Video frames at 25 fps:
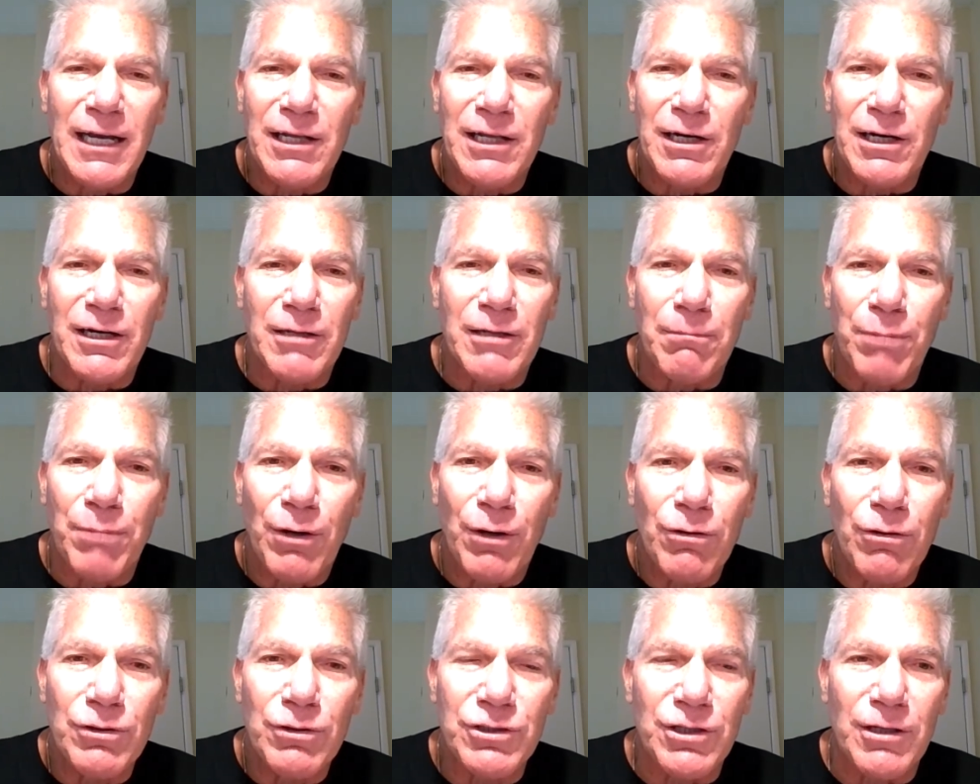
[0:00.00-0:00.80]
their
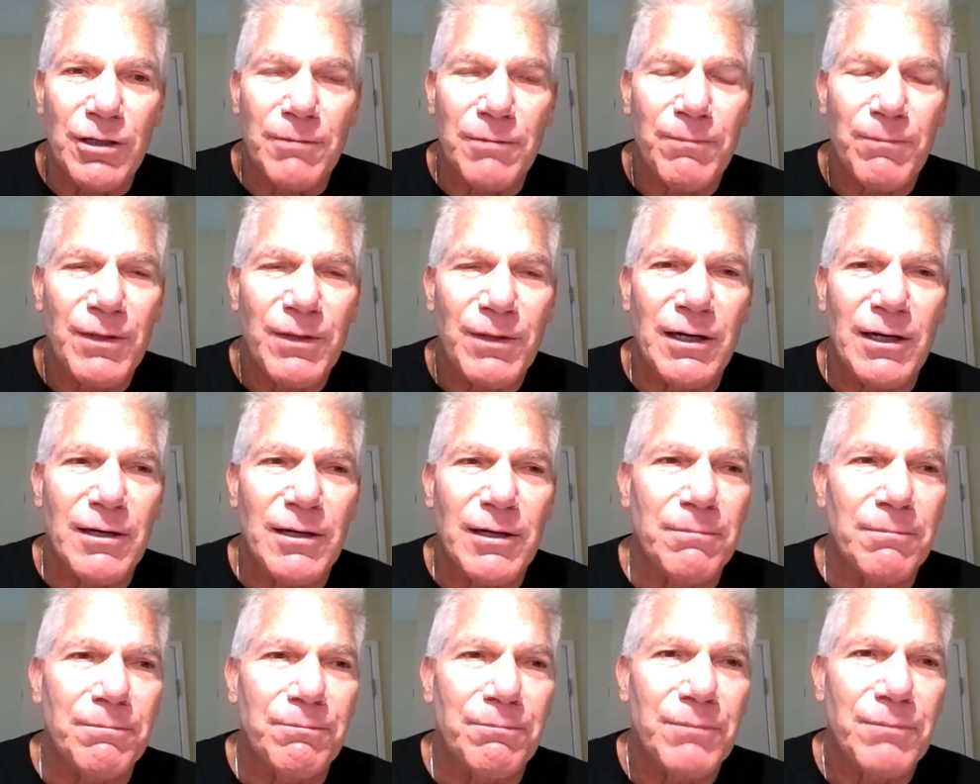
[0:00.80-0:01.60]
composure.
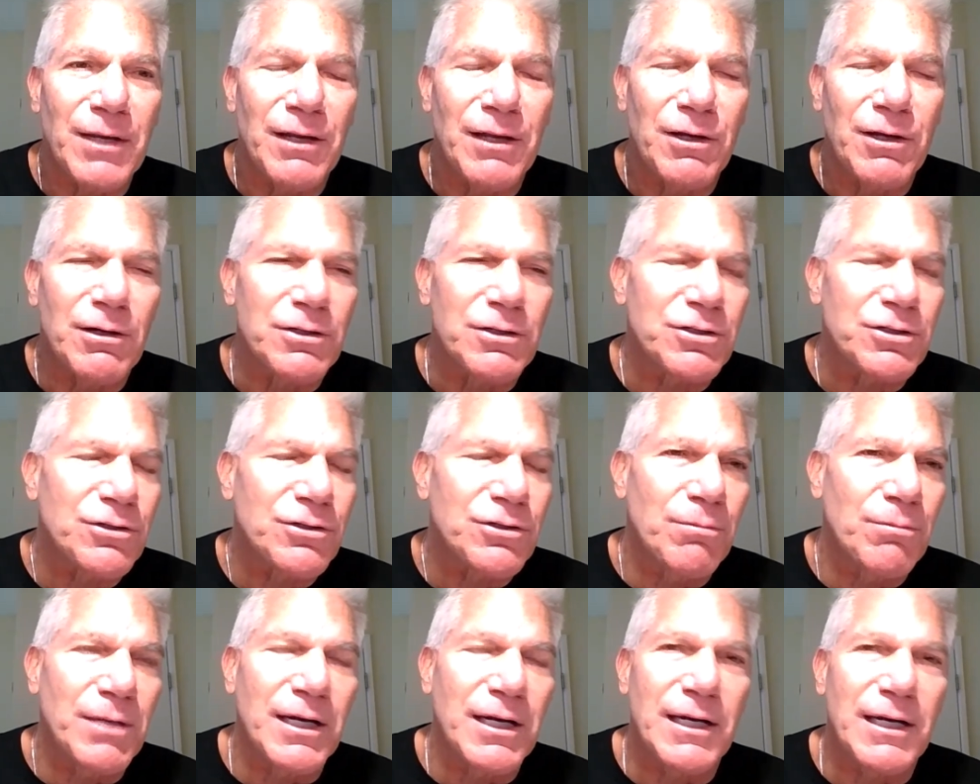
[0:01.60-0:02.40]
And there are so
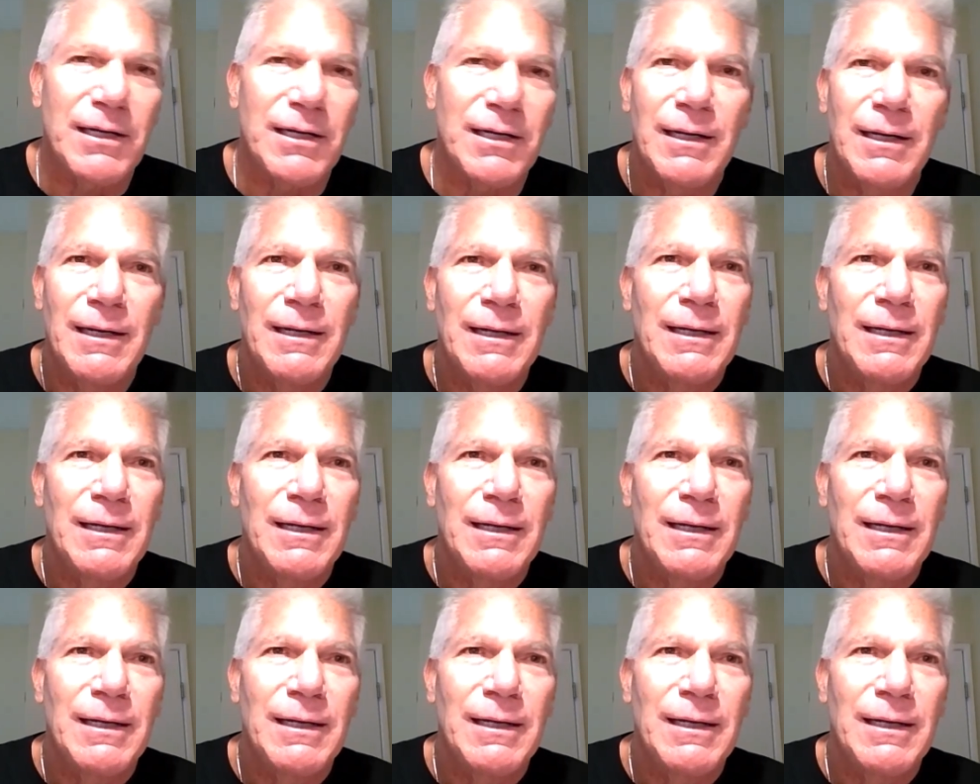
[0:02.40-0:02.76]
many.